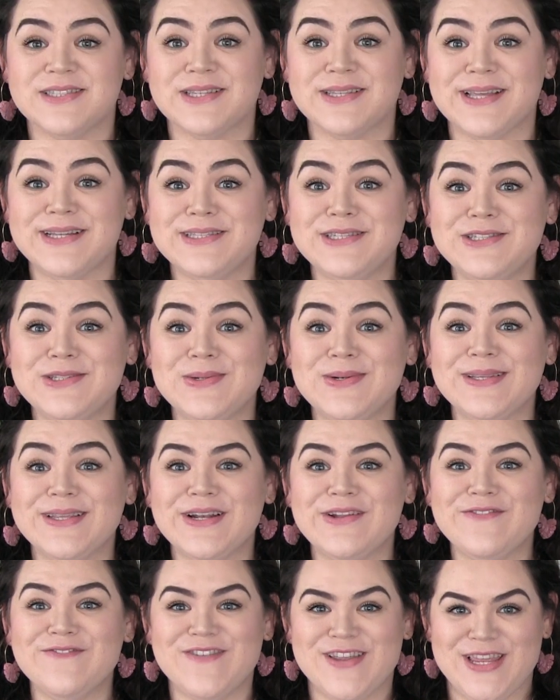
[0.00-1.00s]
So let's do a
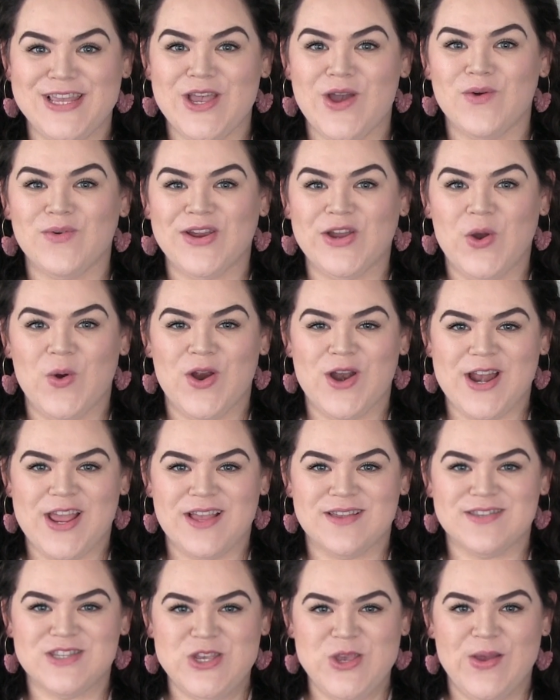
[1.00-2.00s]
little video
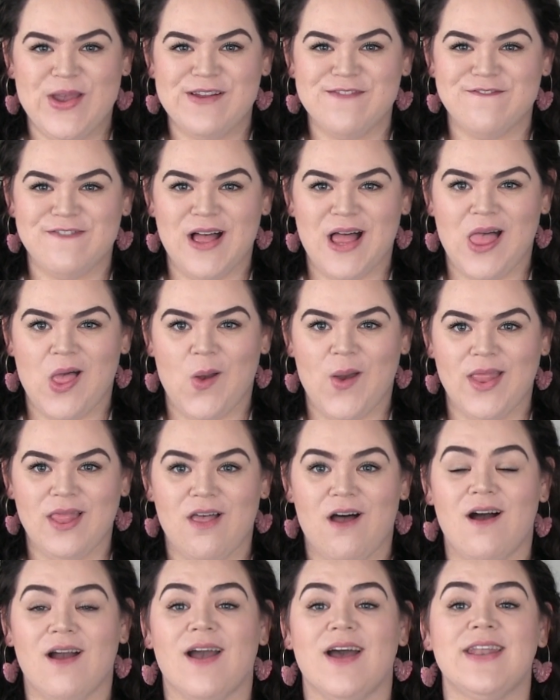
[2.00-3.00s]
recording so you can follow
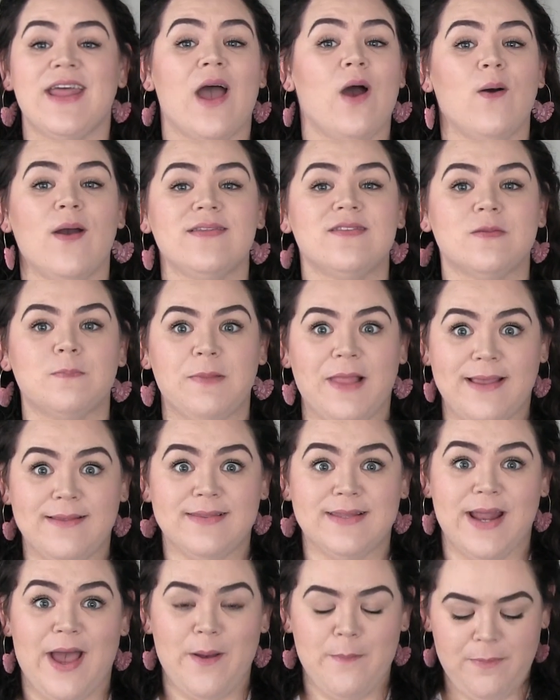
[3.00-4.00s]
along on how I
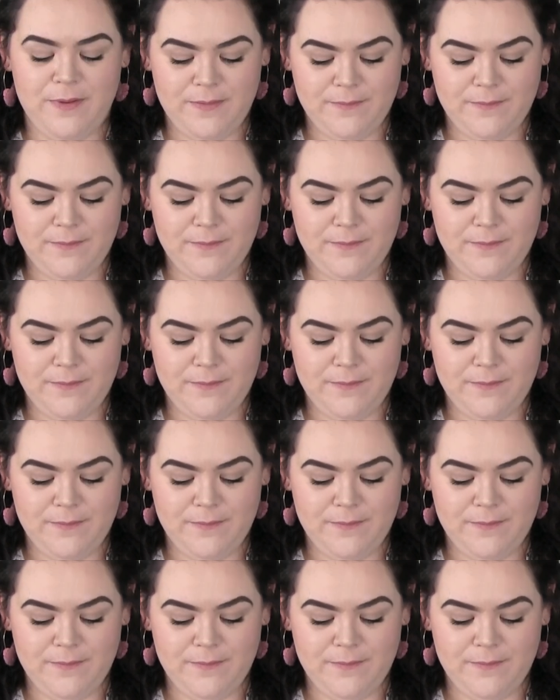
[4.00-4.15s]
splice it up.